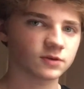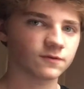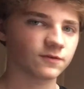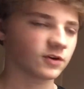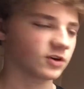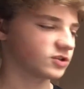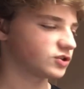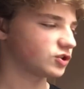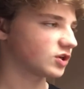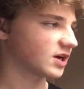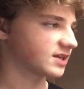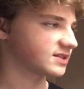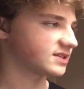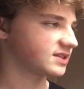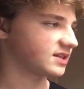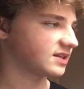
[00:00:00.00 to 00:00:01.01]
first, you
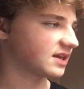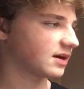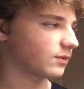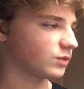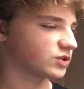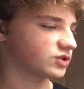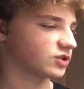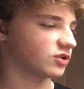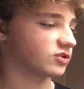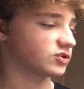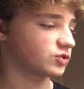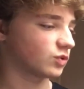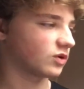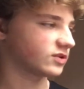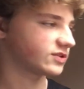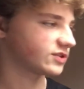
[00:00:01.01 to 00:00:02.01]
can't see that, we're just going to
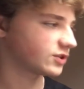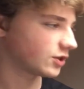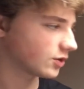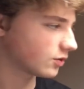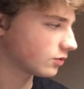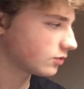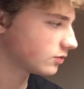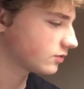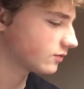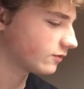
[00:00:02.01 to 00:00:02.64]
draw a circle